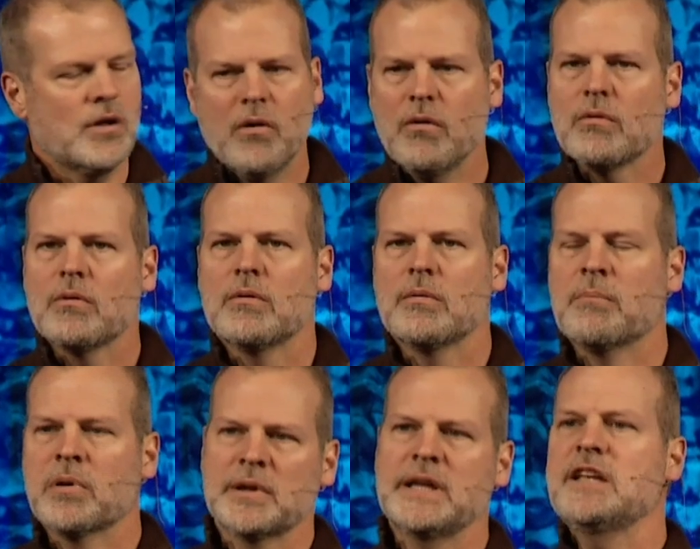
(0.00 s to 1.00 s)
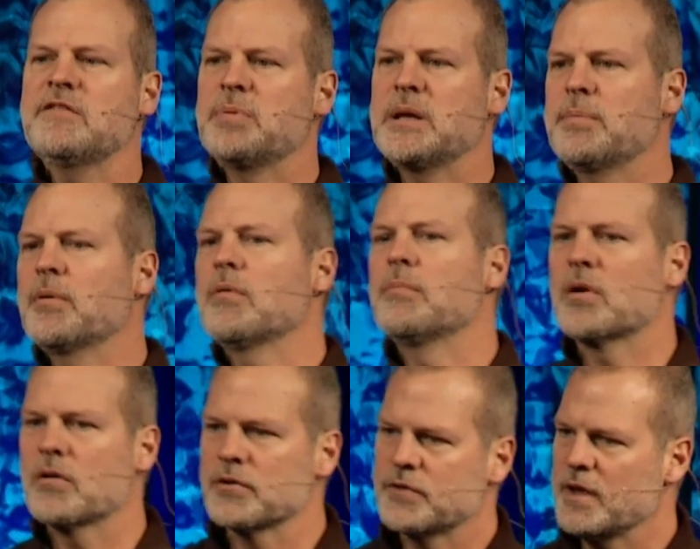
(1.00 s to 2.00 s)
Don't believe people
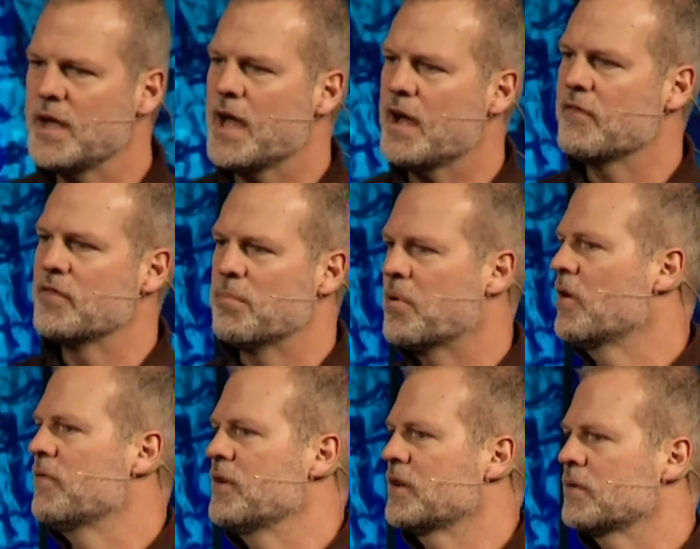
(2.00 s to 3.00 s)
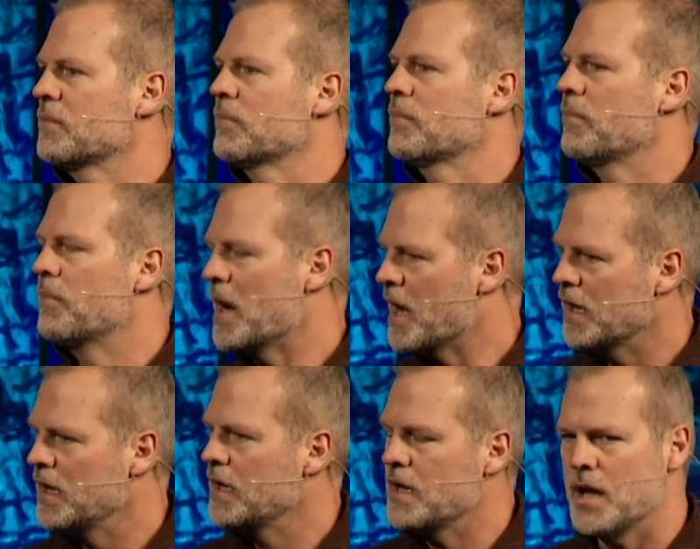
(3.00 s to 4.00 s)
because they have the perfect
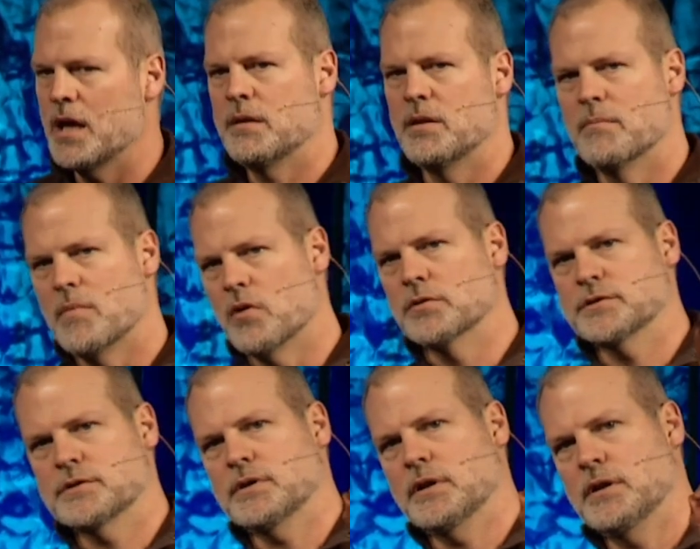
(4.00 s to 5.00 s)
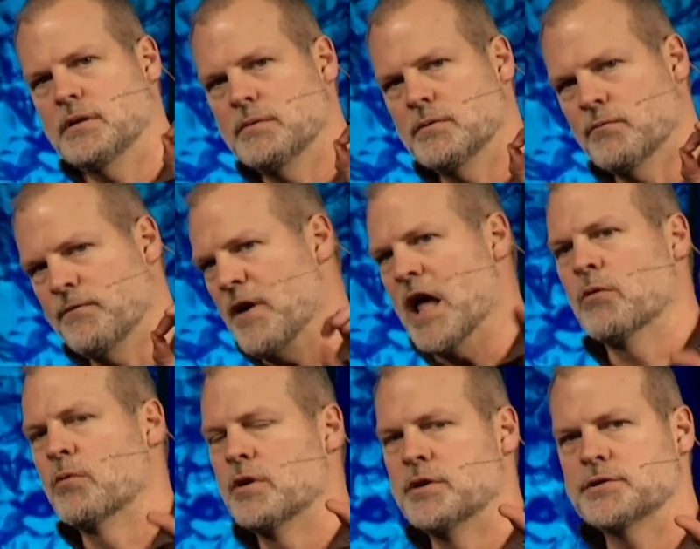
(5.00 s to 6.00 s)
body and the most
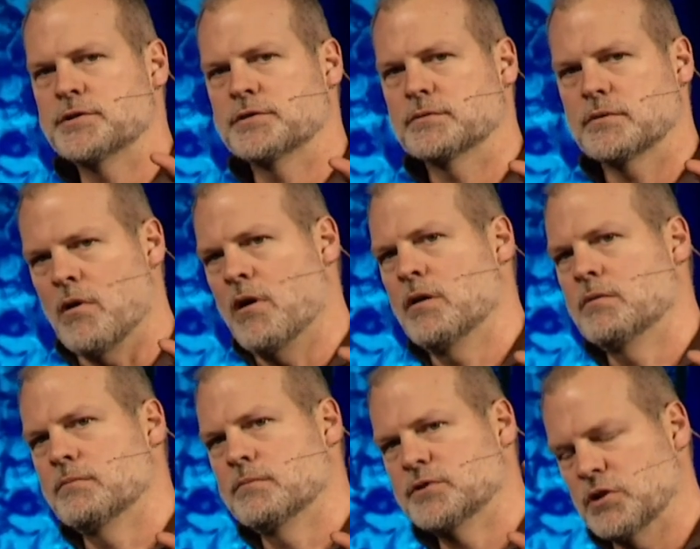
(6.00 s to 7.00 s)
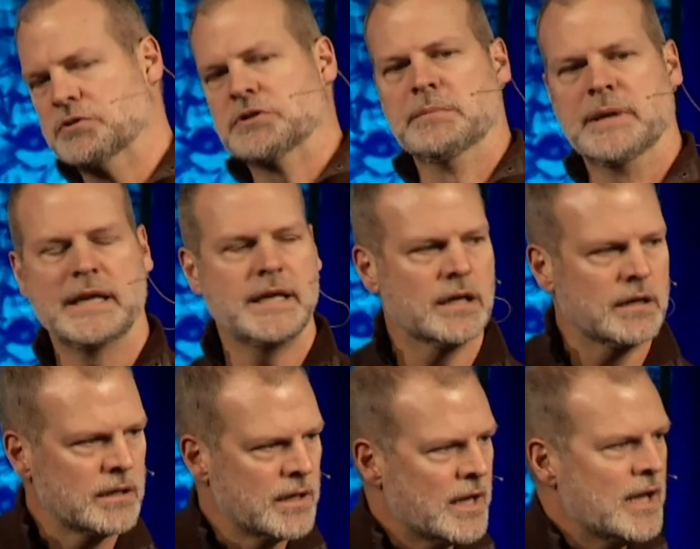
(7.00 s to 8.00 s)
followers on social
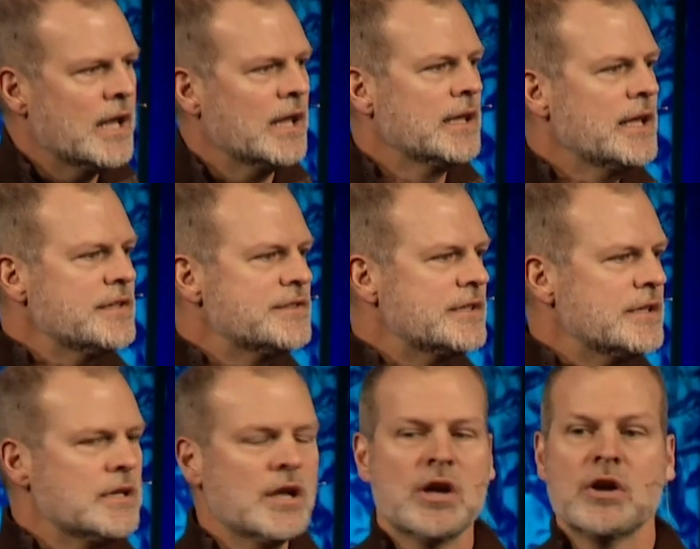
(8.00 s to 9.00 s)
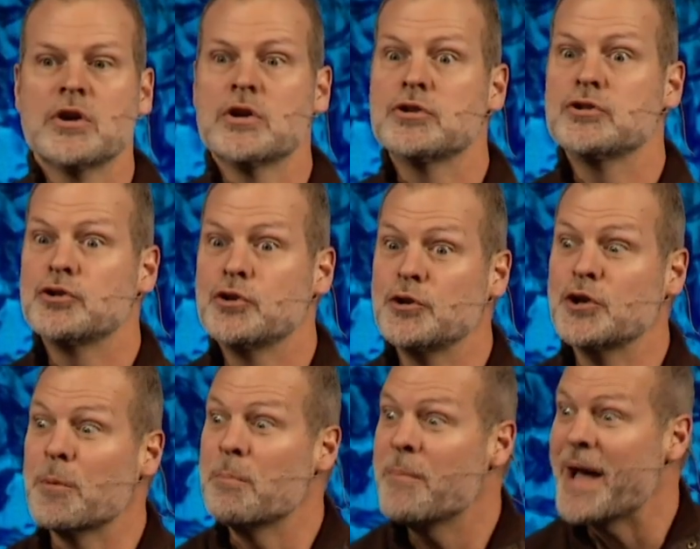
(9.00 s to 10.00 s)
media. Listen to
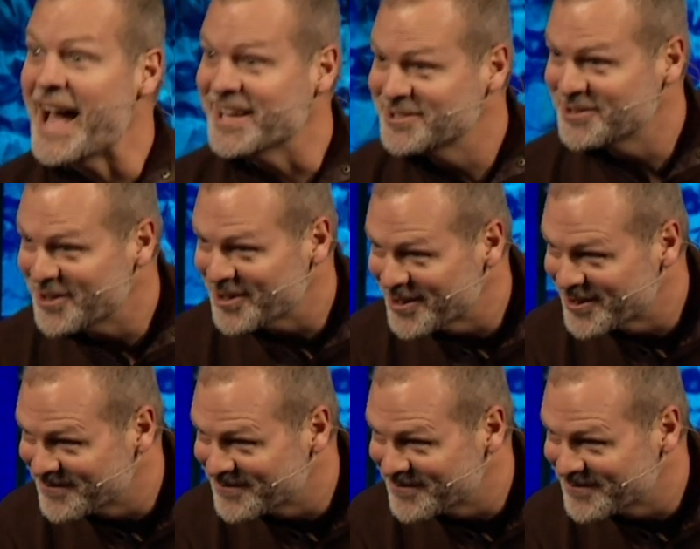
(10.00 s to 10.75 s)
your pastor.